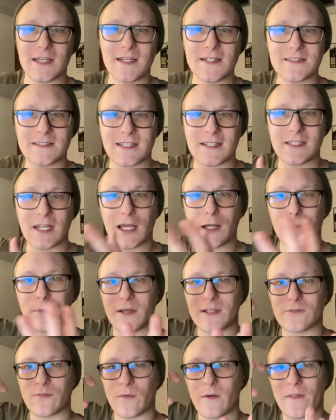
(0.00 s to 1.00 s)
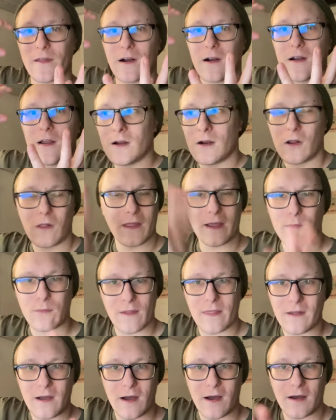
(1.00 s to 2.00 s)
is like taking place where they're, or like where
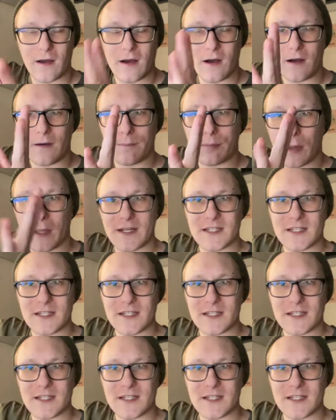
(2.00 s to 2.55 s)
the plane